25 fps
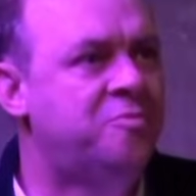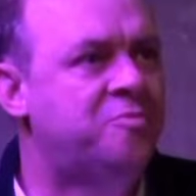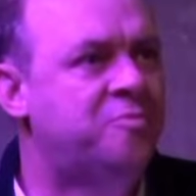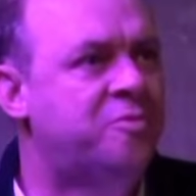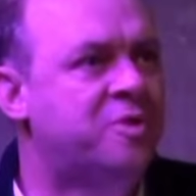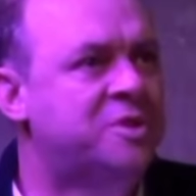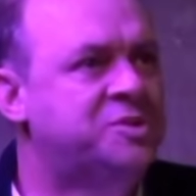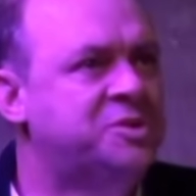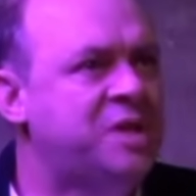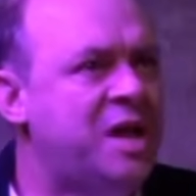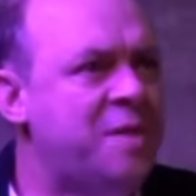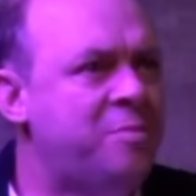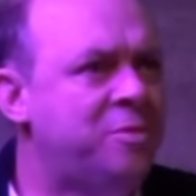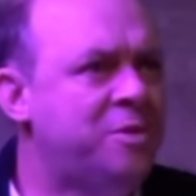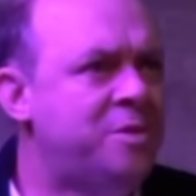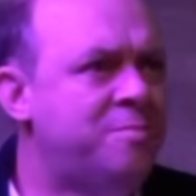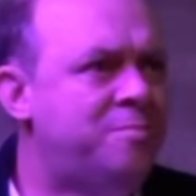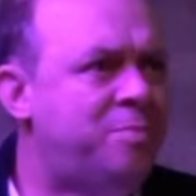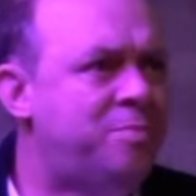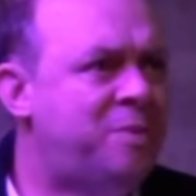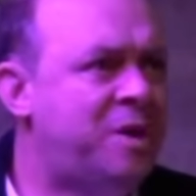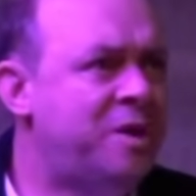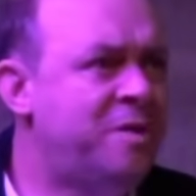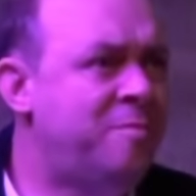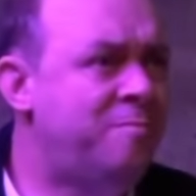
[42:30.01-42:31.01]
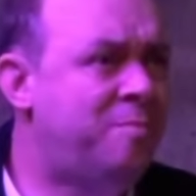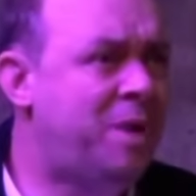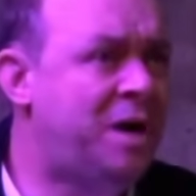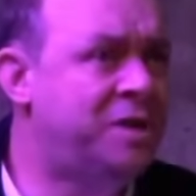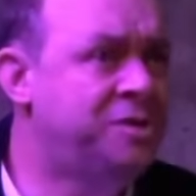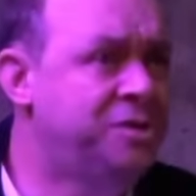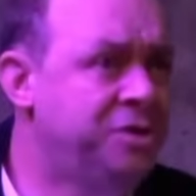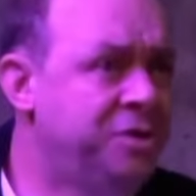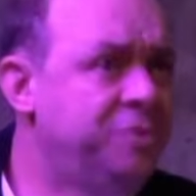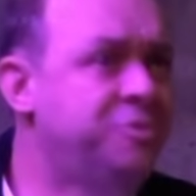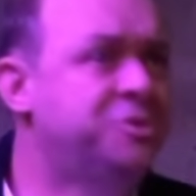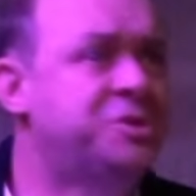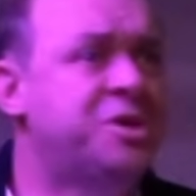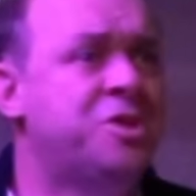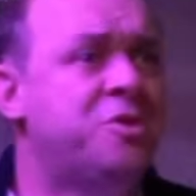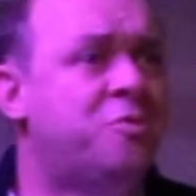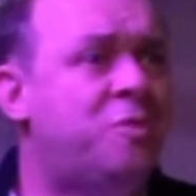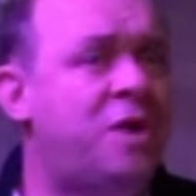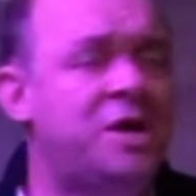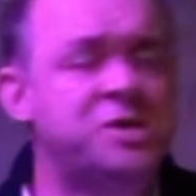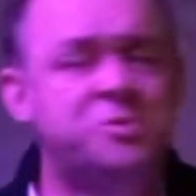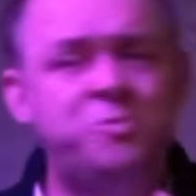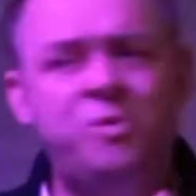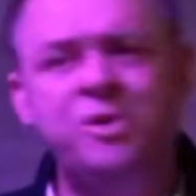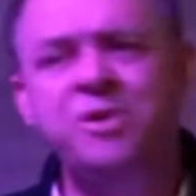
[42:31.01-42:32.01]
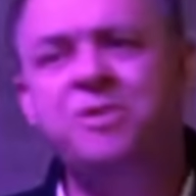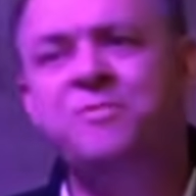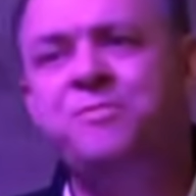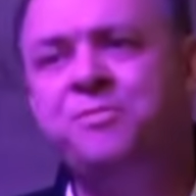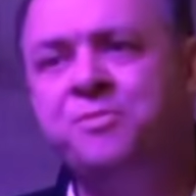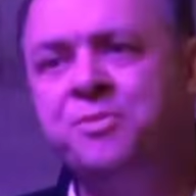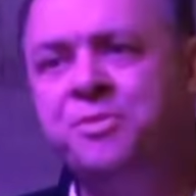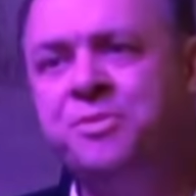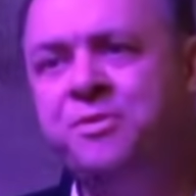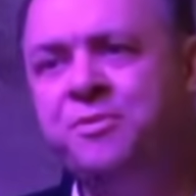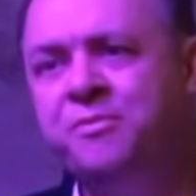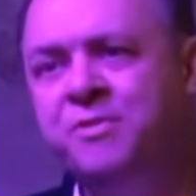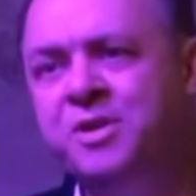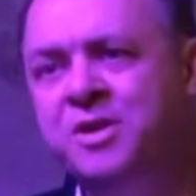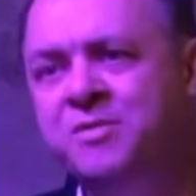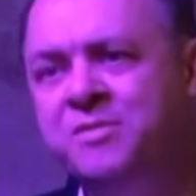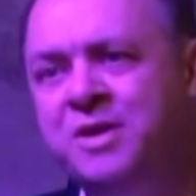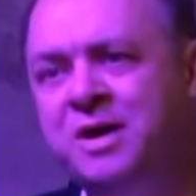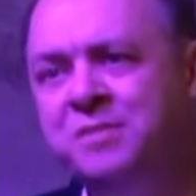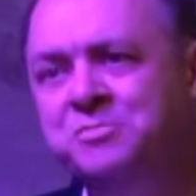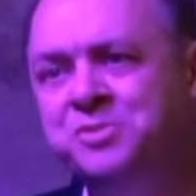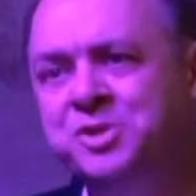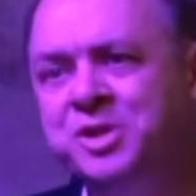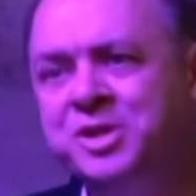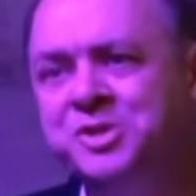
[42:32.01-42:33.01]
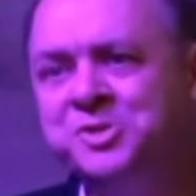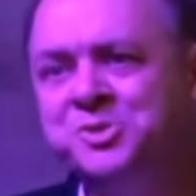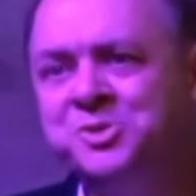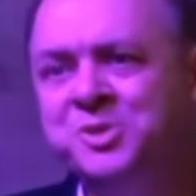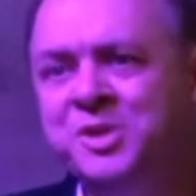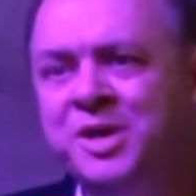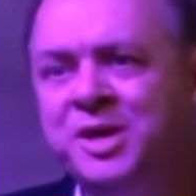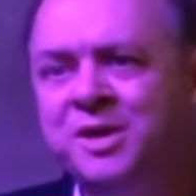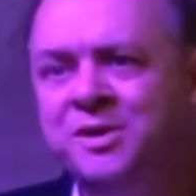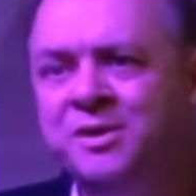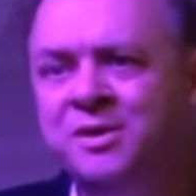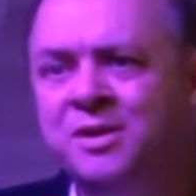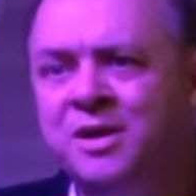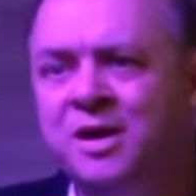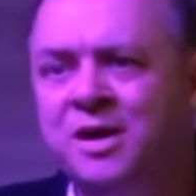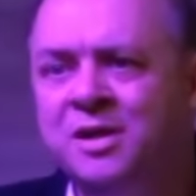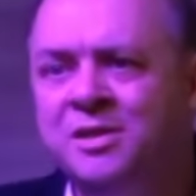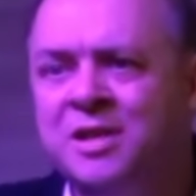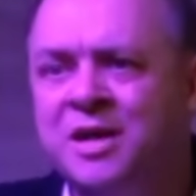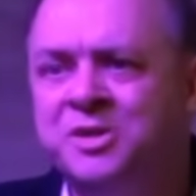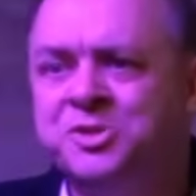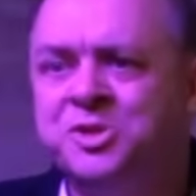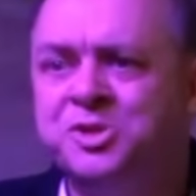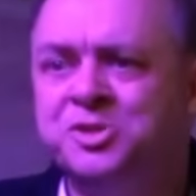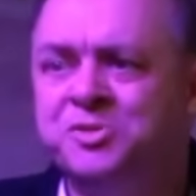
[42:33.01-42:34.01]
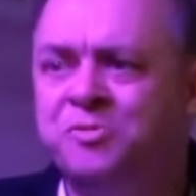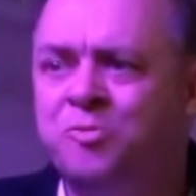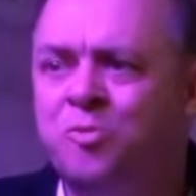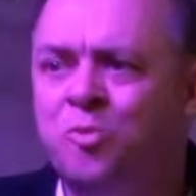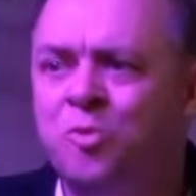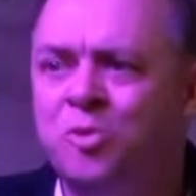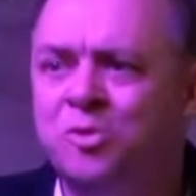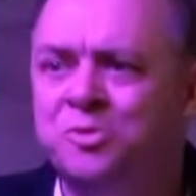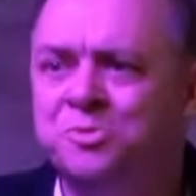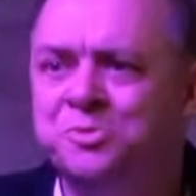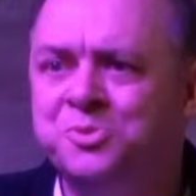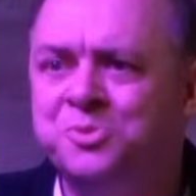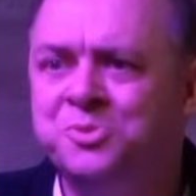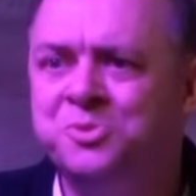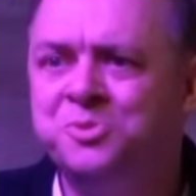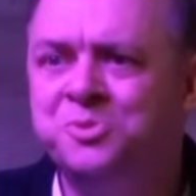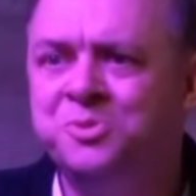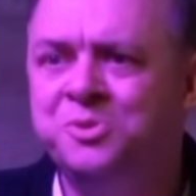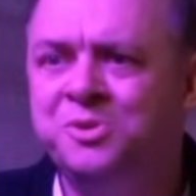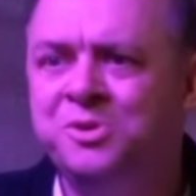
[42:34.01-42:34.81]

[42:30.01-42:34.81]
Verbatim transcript: For example, in, in Badiou's otherwise wonderful theory of objects in uh, Logics of Worlds,